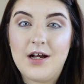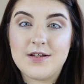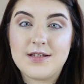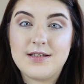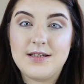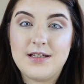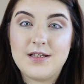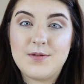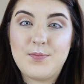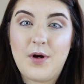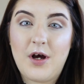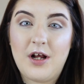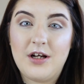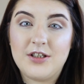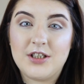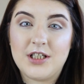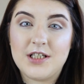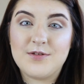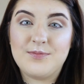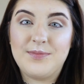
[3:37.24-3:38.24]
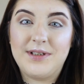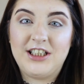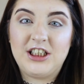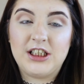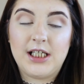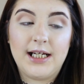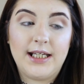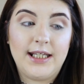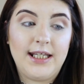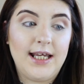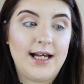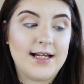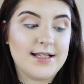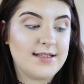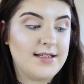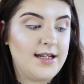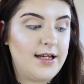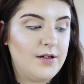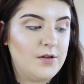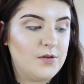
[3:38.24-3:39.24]
also need to apologise for my janky
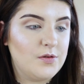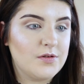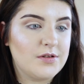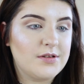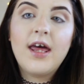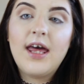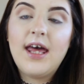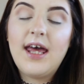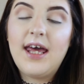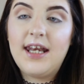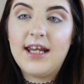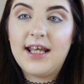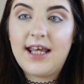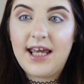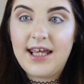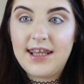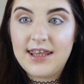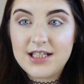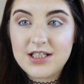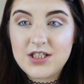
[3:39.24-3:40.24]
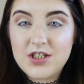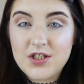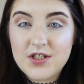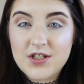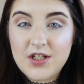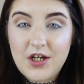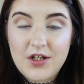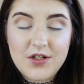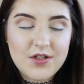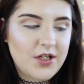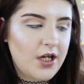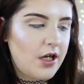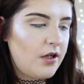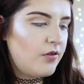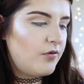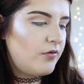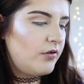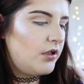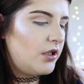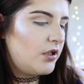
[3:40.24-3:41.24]
ass nails. And again, that's just going to go
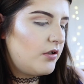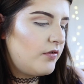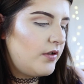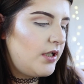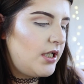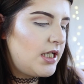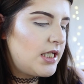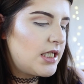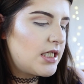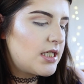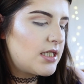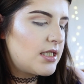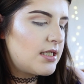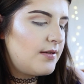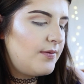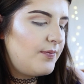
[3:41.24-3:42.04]
through the crease